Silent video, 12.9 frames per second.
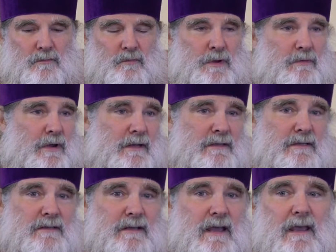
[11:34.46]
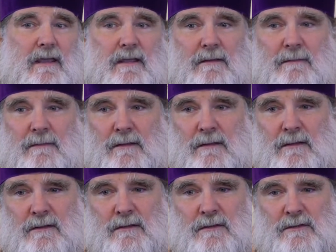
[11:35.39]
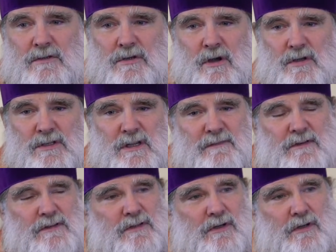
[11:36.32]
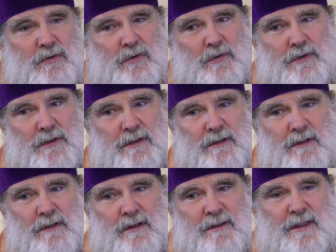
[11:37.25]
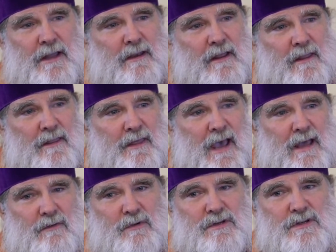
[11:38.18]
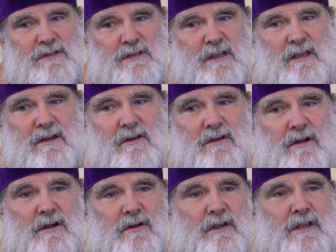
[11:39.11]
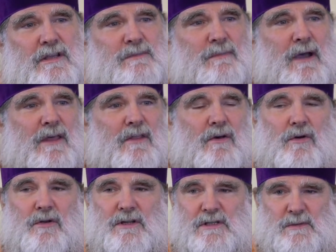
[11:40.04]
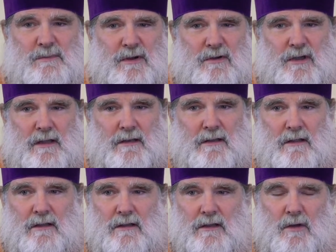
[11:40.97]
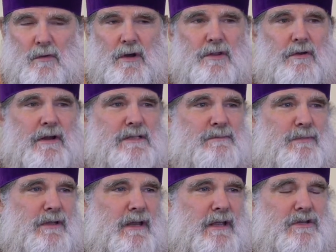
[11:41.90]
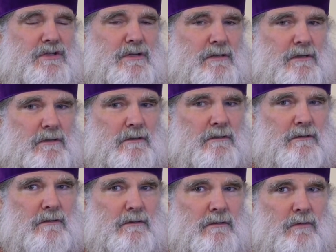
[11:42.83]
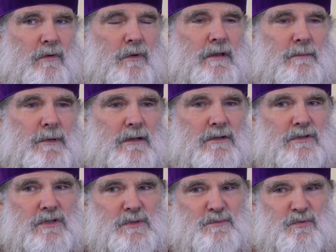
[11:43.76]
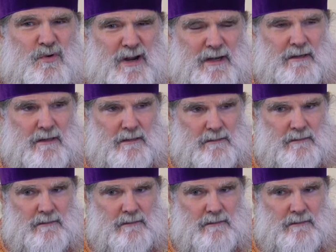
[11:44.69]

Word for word: We read it today. Joseph is told that that which is in her is by the Holy Spirit. No other explanation. Well, oh, wait a minute. She's pregnant.